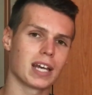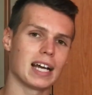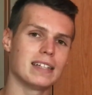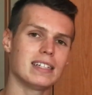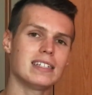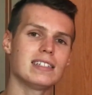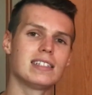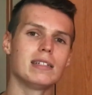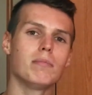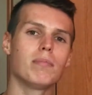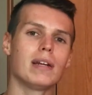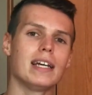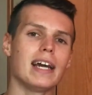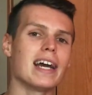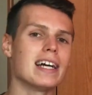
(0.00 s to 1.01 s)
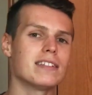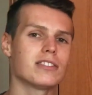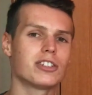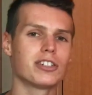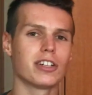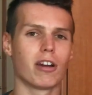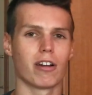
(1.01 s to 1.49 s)
and then simply
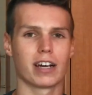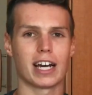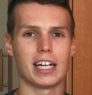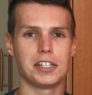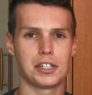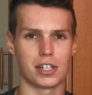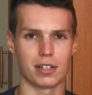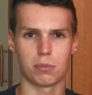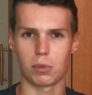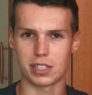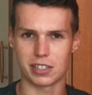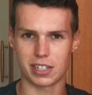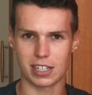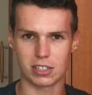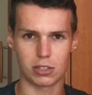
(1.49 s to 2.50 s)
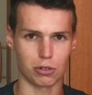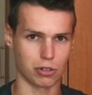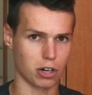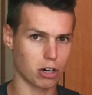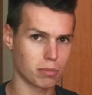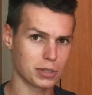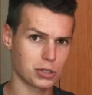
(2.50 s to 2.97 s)
enter the location, whether that's
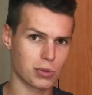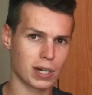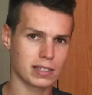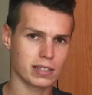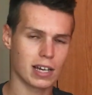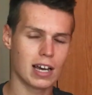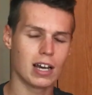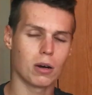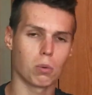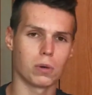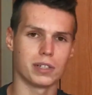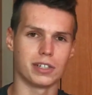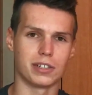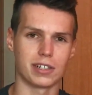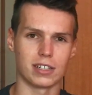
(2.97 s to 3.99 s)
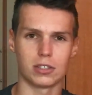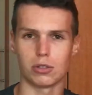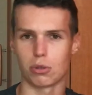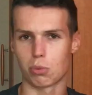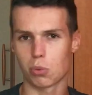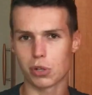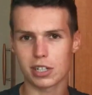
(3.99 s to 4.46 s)
your home address, whether that's
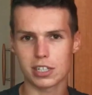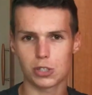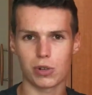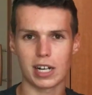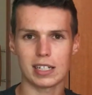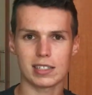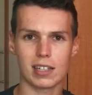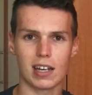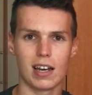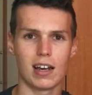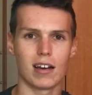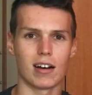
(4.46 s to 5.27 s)
your work address,